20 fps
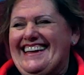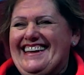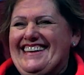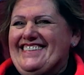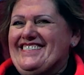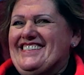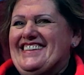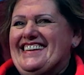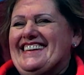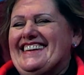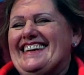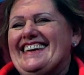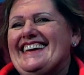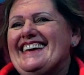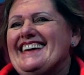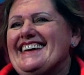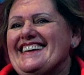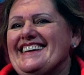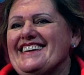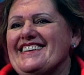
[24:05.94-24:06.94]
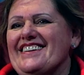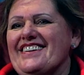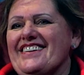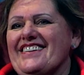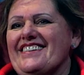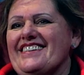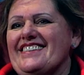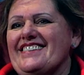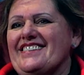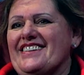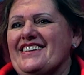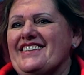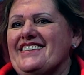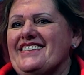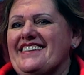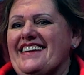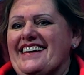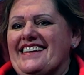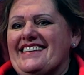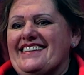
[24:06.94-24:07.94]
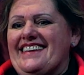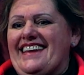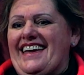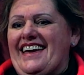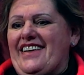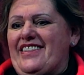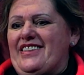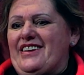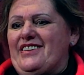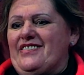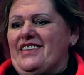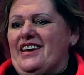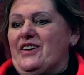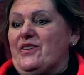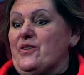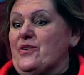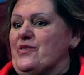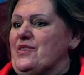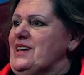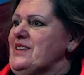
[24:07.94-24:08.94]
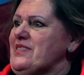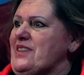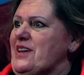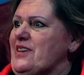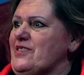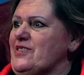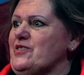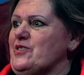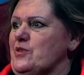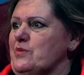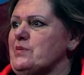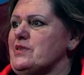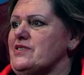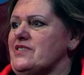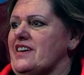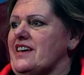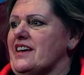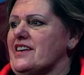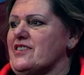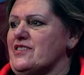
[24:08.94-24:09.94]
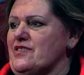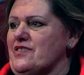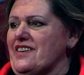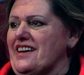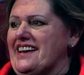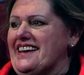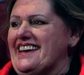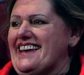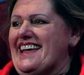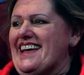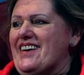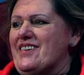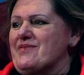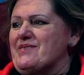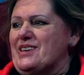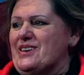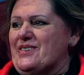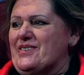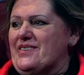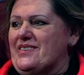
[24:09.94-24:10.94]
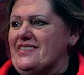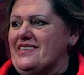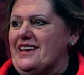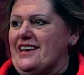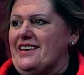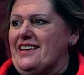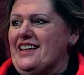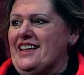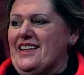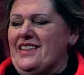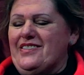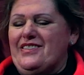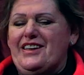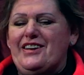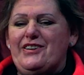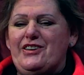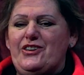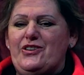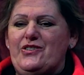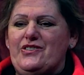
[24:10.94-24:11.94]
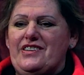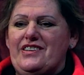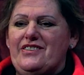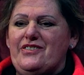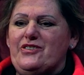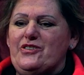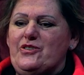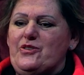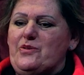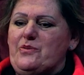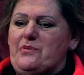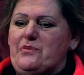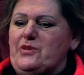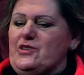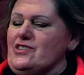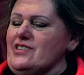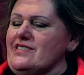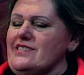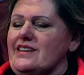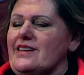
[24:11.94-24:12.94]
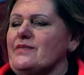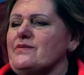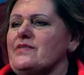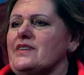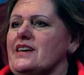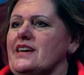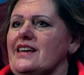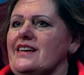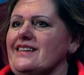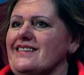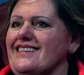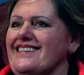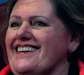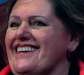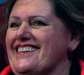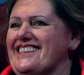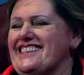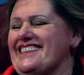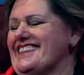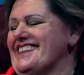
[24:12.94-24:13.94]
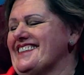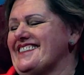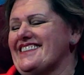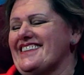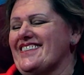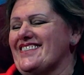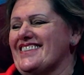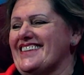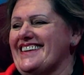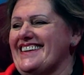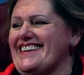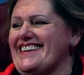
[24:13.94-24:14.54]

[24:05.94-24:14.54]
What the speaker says: But, you know, it turns out now that they all think they're super techs right now because they're using Zoom, which is lovely. I just think it's lovely.